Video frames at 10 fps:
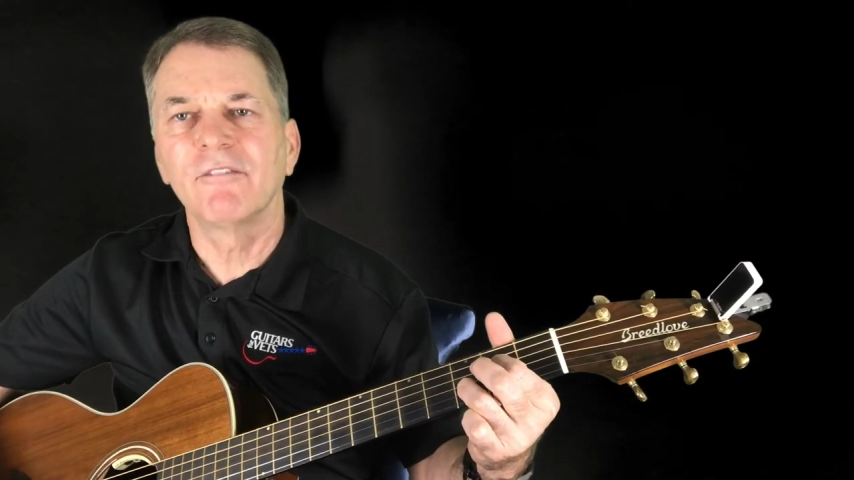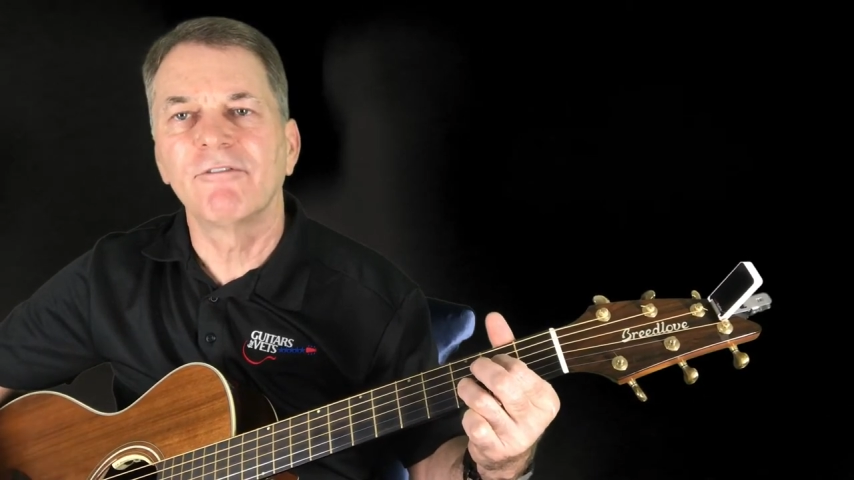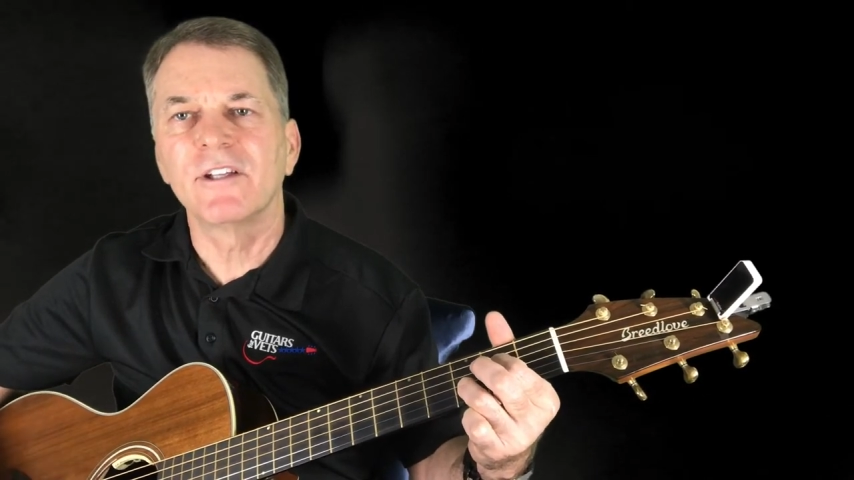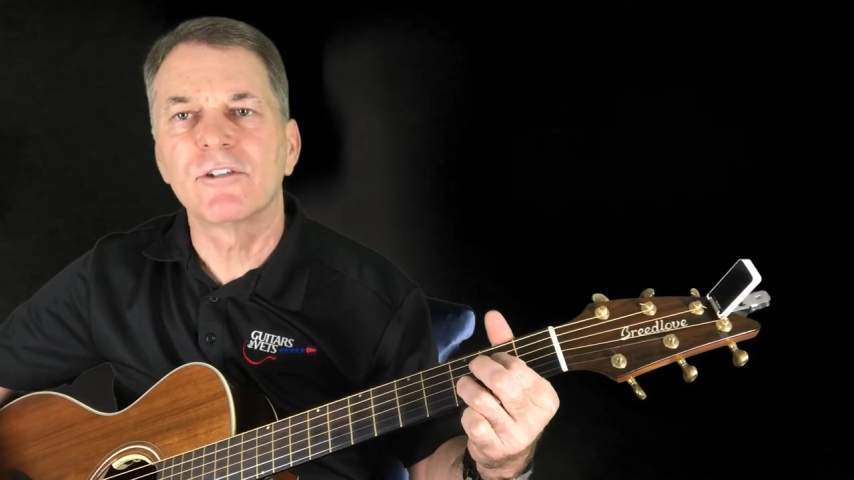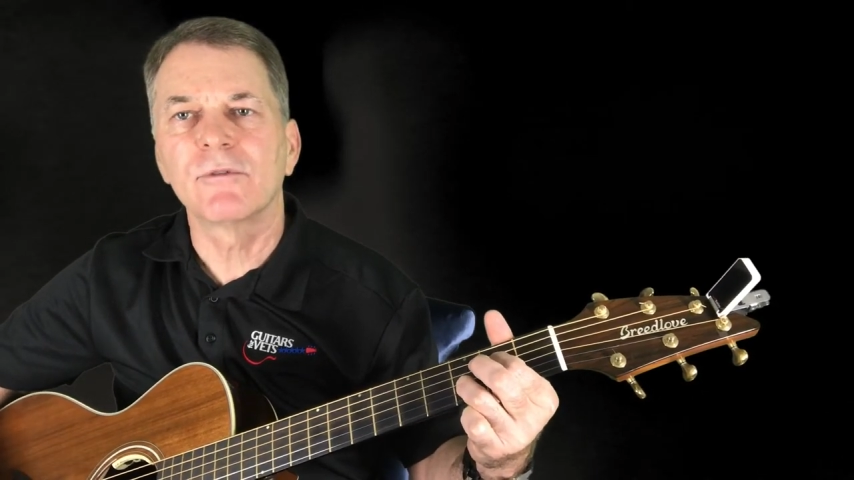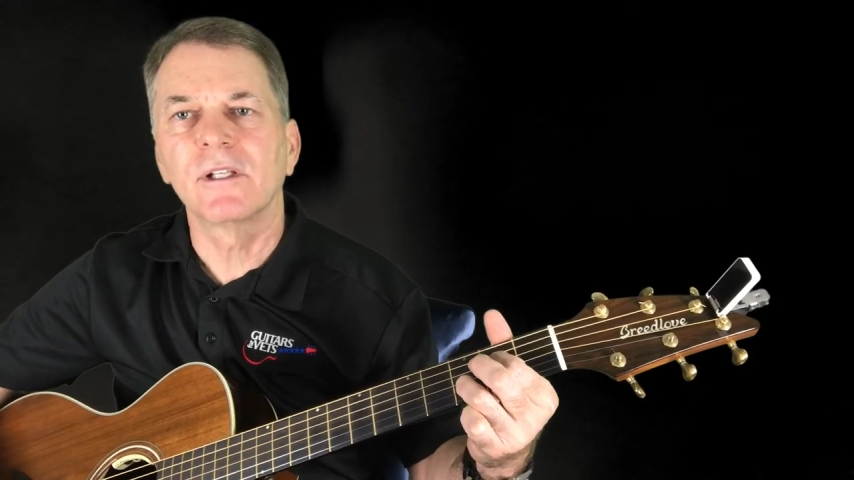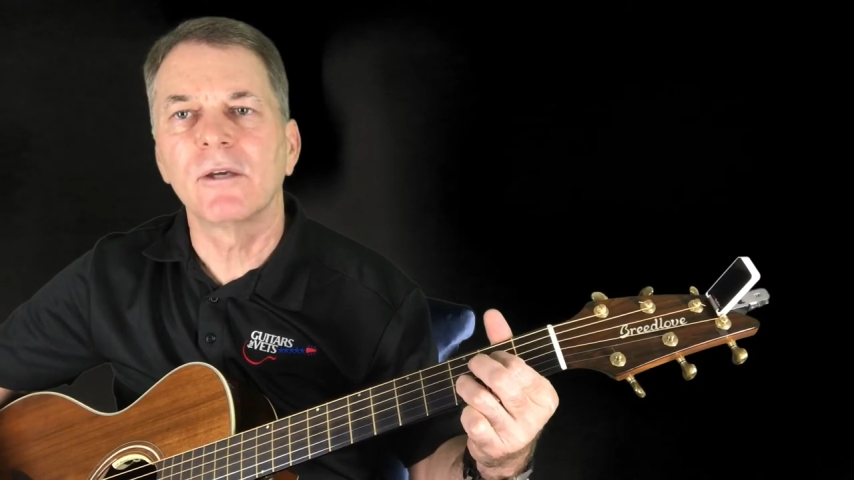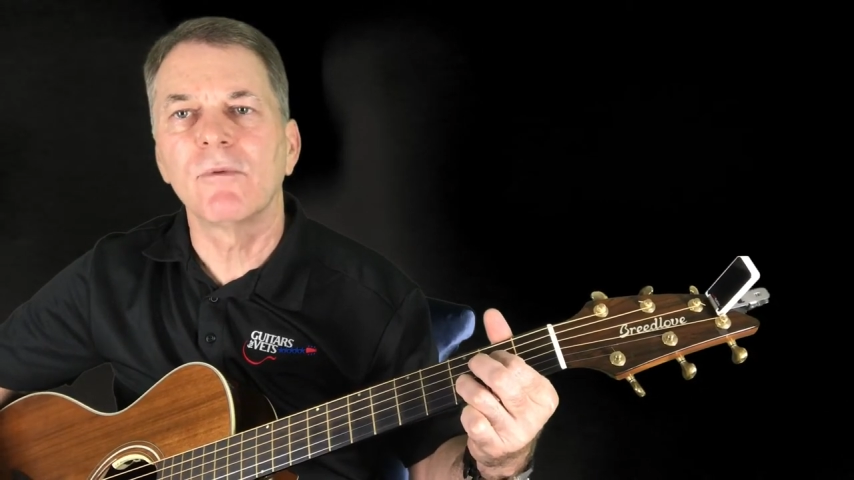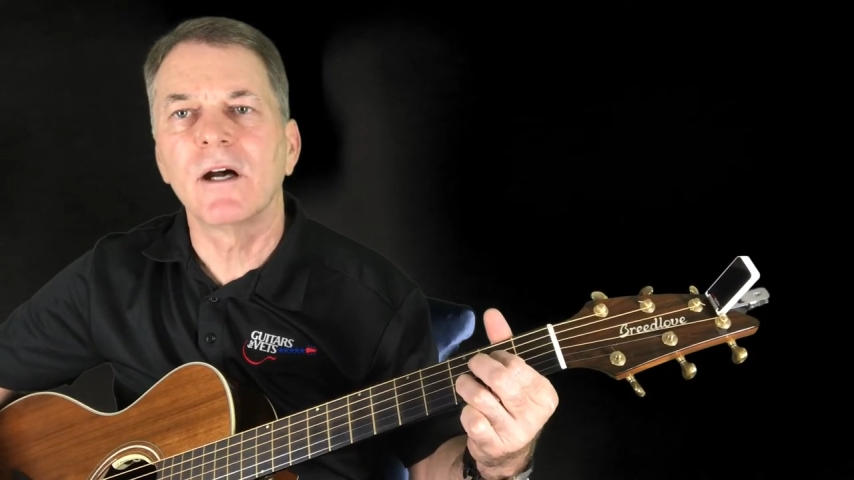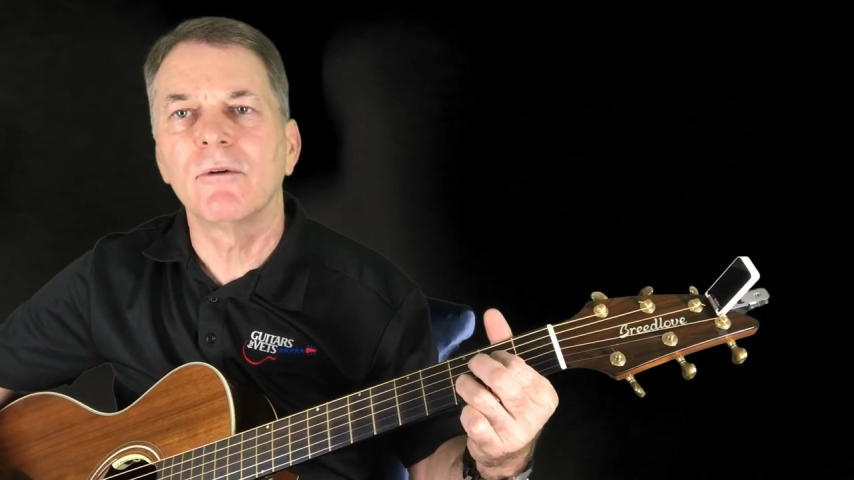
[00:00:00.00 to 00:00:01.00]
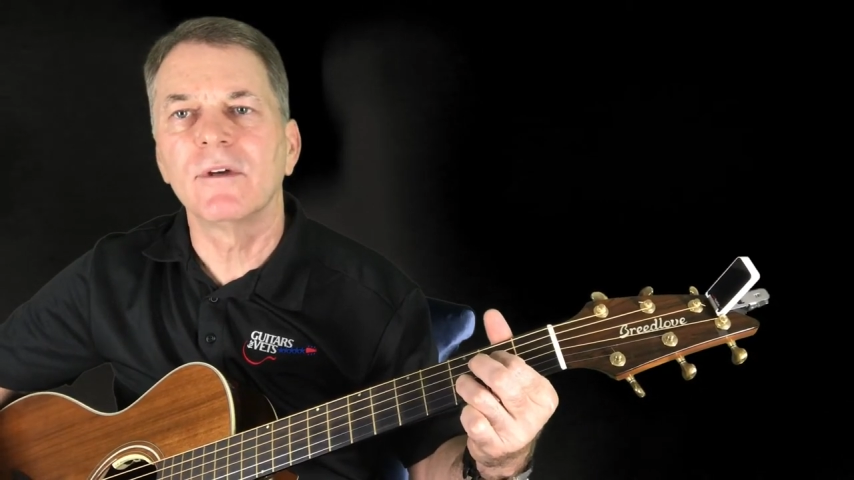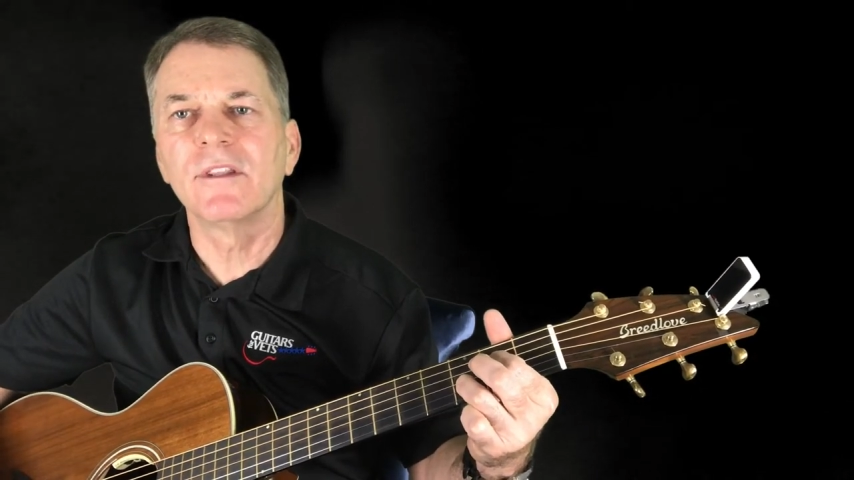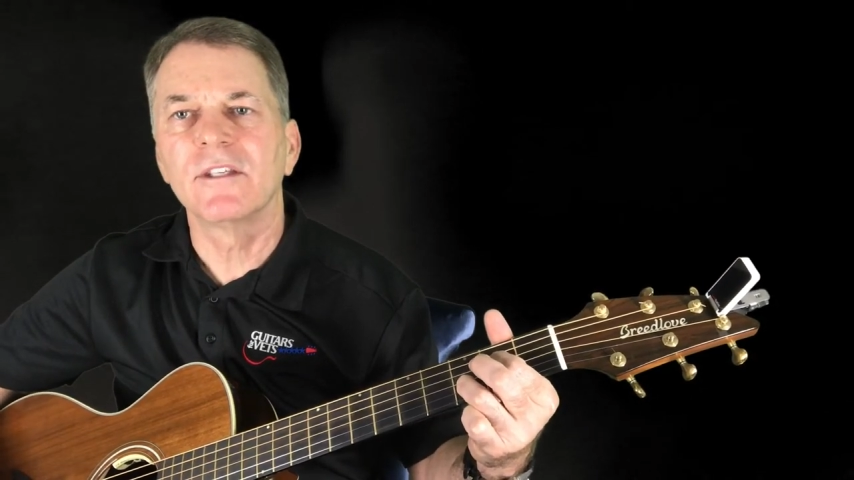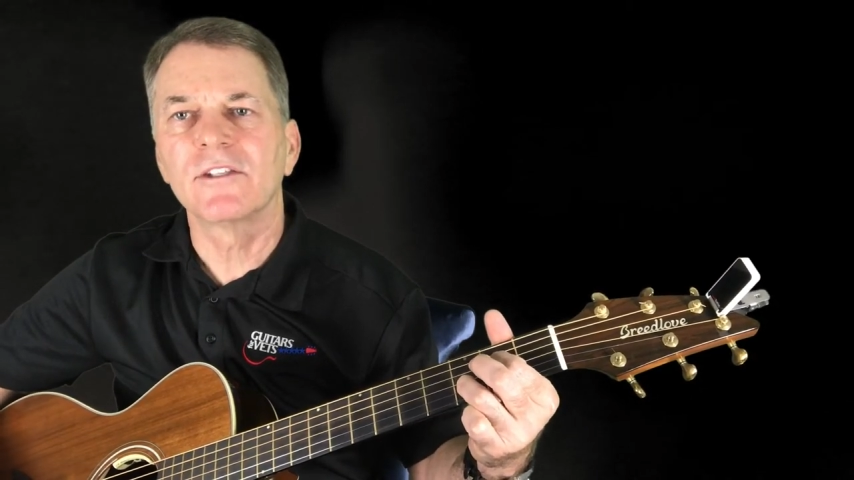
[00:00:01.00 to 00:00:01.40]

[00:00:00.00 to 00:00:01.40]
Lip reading: fits really well with this